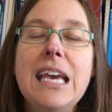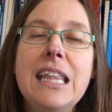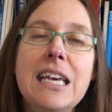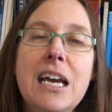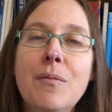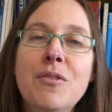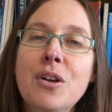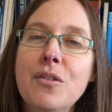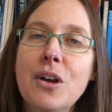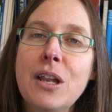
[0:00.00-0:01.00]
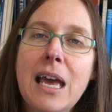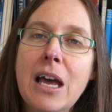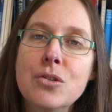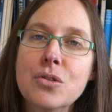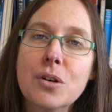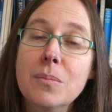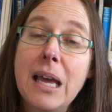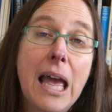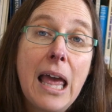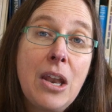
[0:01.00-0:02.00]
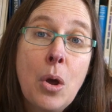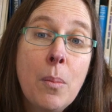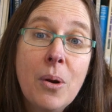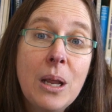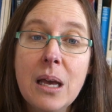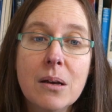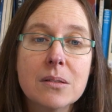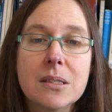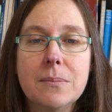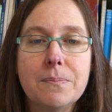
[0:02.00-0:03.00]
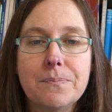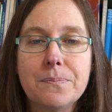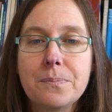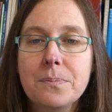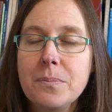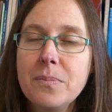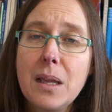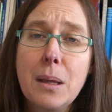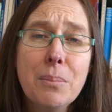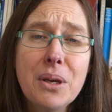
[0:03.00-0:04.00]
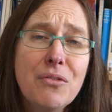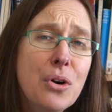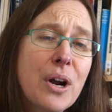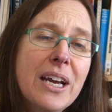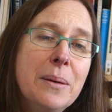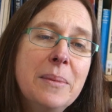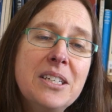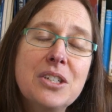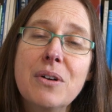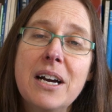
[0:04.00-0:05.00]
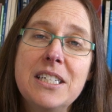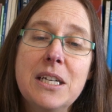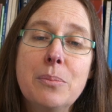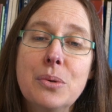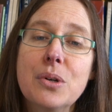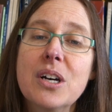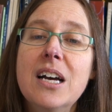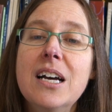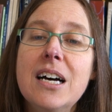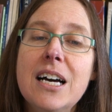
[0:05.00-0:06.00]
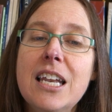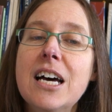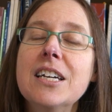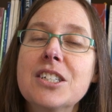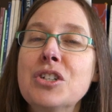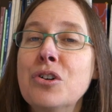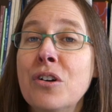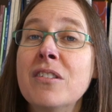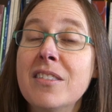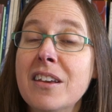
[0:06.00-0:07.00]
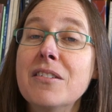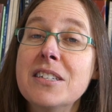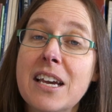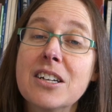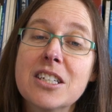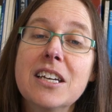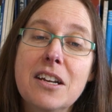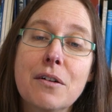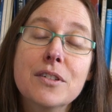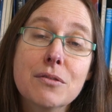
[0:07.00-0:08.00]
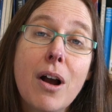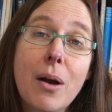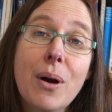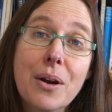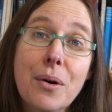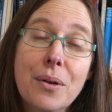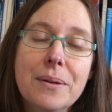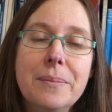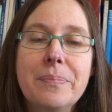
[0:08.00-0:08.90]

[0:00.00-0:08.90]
in the comfort of her lounge room and nobody else. Before I commit to writing a book, I like to know that there is actually enough to write one on.